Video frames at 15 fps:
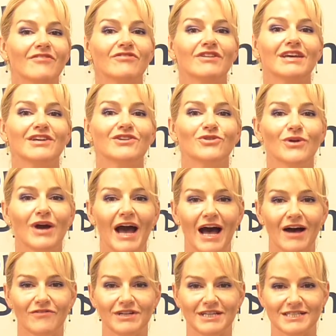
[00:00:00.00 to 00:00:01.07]
And there you
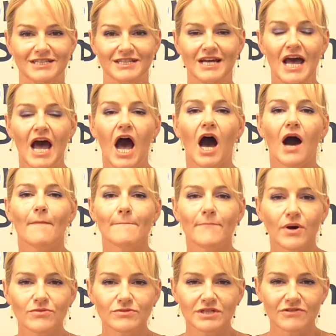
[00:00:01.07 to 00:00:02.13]
have it, a
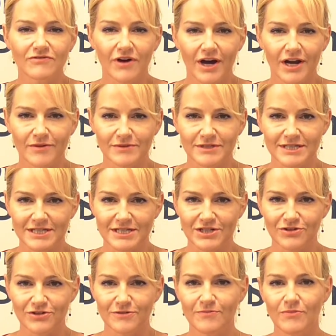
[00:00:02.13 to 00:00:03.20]
multivitamin
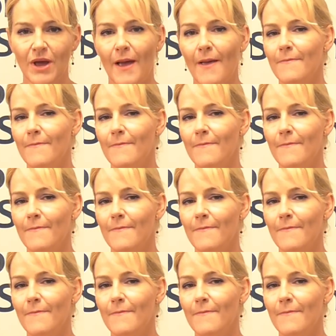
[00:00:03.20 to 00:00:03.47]
serum